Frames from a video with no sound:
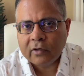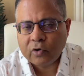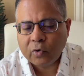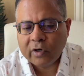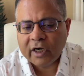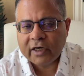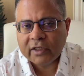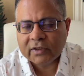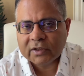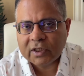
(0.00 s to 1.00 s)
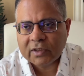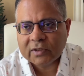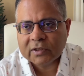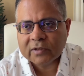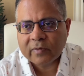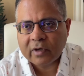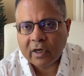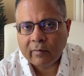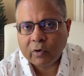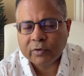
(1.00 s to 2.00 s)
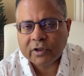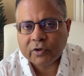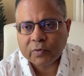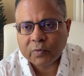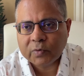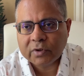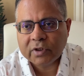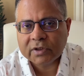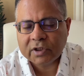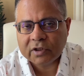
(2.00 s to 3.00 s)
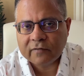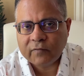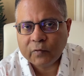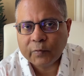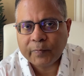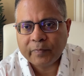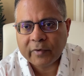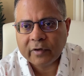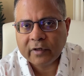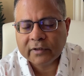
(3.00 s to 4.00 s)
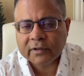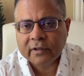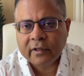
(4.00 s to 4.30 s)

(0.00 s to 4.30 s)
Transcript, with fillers: don't let these things come out into this interview because